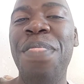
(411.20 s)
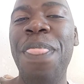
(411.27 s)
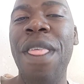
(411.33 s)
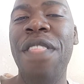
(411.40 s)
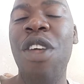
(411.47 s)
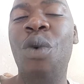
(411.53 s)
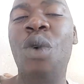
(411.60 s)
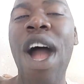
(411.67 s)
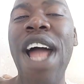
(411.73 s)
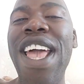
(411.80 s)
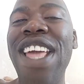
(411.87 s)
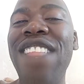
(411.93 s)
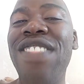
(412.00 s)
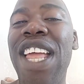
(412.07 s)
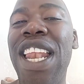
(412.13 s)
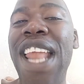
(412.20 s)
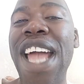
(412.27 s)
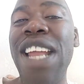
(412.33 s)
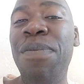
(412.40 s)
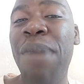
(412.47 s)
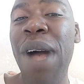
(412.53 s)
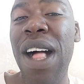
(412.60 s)
the wire in the
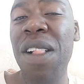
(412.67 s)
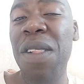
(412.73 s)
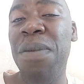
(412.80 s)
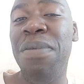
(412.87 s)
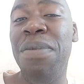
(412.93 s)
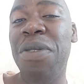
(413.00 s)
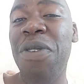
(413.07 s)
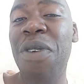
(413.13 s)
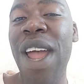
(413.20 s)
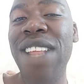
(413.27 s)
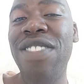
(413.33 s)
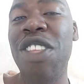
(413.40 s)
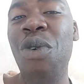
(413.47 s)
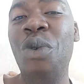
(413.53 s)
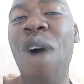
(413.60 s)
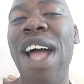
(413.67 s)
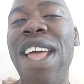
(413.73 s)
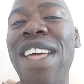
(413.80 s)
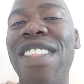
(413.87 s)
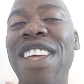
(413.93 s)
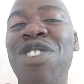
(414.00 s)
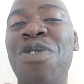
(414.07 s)
light bulb, right? The wire
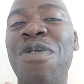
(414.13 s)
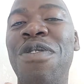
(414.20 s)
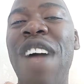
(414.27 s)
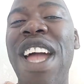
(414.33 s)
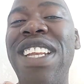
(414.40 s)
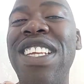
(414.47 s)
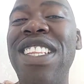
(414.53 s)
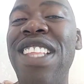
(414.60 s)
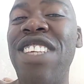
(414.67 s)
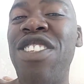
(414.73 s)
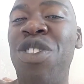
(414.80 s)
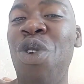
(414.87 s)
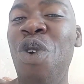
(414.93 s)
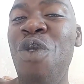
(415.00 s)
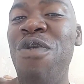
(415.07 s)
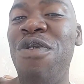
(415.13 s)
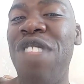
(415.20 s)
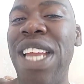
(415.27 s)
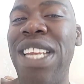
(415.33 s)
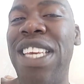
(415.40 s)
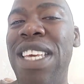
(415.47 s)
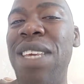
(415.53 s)
that you find in a stove
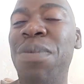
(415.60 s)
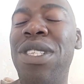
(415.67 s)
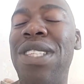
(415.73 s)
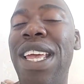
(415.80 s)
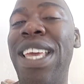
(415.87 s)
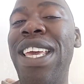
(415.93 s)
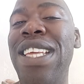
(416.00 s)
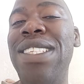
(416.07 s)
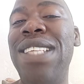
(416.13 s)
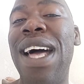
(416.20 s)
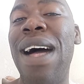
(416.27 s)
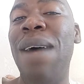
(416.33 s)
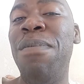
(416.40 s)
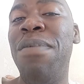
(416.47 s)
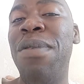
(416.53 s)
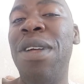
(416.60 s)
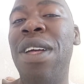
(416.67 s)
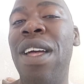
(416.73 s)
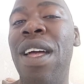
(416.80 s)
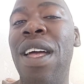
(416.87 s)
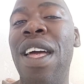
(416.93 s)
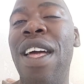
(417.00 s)
that keeps the heat up,
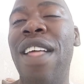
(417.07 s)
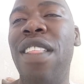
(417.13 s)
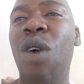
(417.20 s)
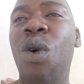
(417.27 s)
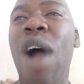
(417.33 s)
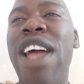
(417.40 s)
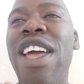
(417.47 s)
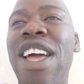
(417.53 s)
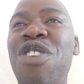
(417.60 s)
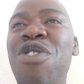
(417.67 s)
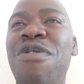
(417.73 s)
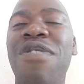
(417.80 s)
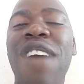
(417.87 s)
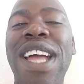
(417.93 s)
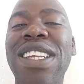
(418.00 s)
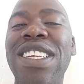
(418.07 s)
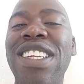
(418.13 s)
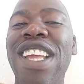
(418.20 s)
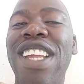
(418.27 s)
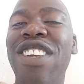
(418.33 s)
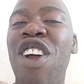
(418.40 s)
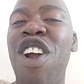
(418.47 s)
the wire you find in
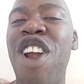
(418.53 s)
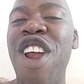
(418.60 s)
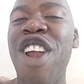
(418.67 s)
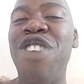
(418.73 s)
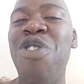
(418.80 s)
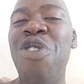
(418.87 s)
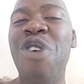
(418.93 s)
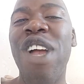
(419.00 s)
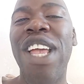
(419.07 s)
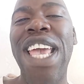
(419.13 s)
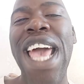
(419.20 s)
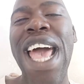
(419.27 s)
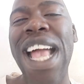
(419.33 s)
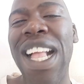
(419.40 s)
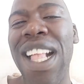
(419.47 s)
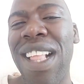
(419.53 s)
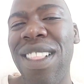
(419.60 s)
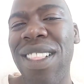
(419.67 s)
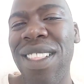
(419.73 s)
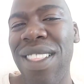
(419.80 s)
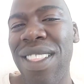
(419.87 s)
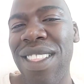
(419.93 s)
an urn or a kettle,
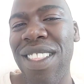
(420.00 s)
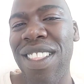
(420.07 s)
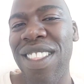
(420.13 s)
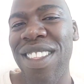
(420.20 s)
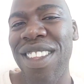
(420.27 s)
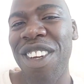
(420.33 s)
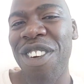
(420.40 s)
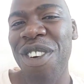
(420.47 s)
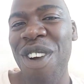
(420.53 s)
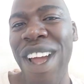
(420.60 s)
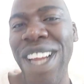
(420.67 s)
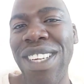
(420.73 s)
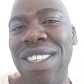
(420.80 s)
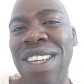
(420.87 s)
right?